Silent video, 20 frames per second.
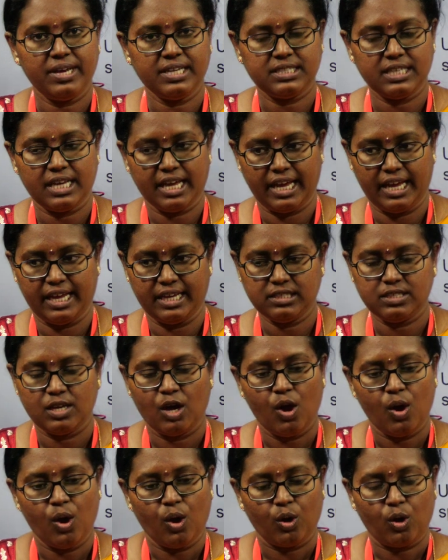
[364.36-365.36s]
s is
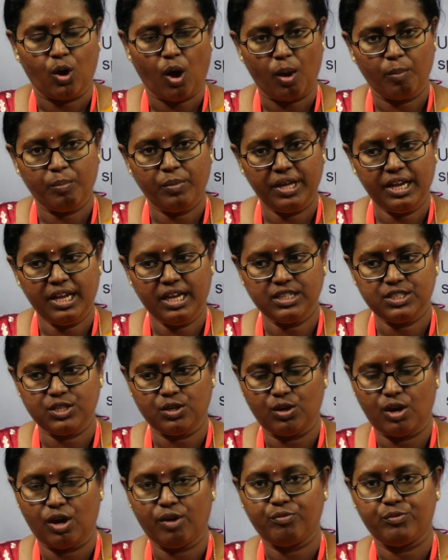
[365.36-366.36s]

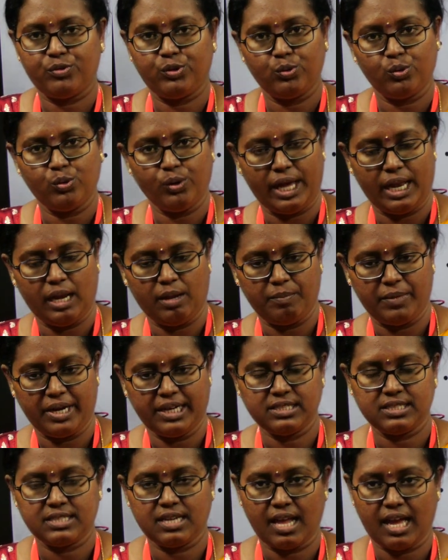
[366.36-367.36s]
combination of 2
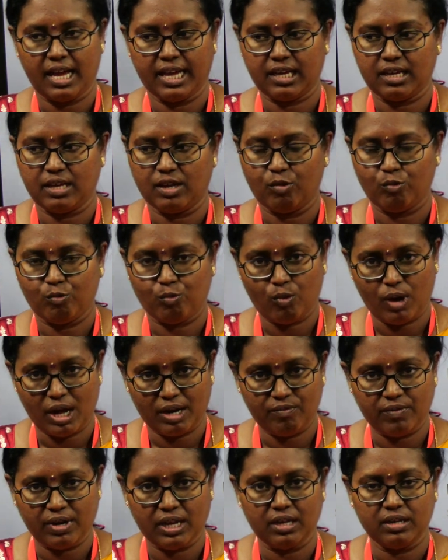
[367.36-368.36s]
elements like
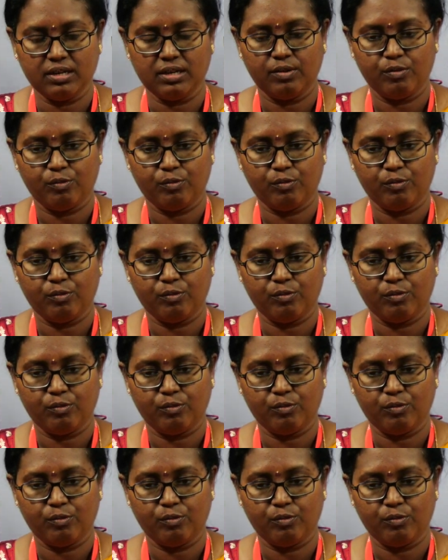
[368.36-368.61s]
1, 1,